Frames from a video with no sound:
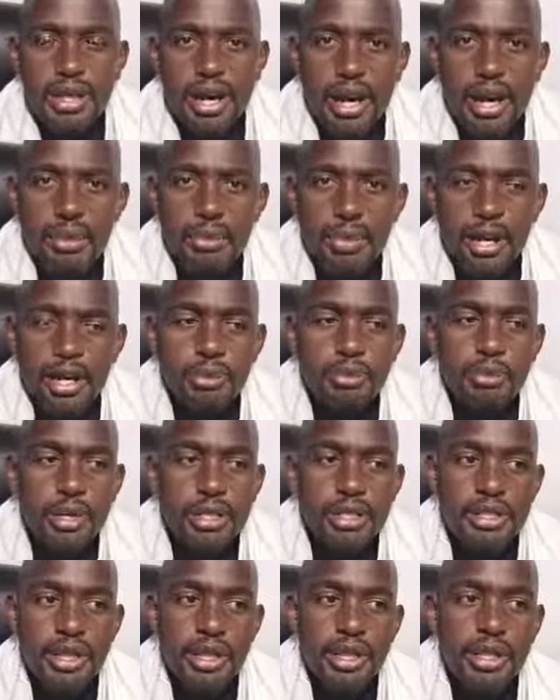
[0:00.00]
time and
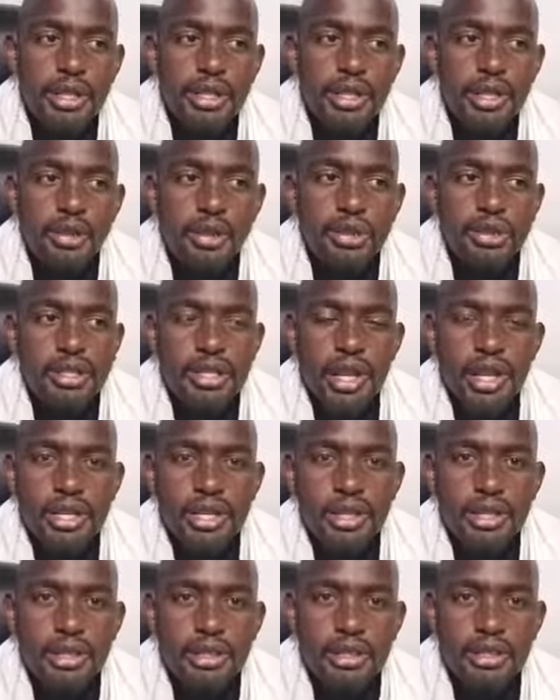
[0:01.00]
majorly
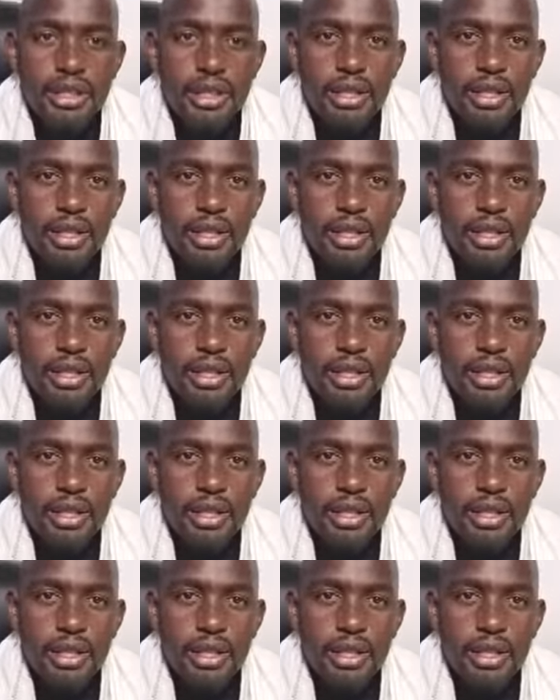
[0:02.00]
concerning,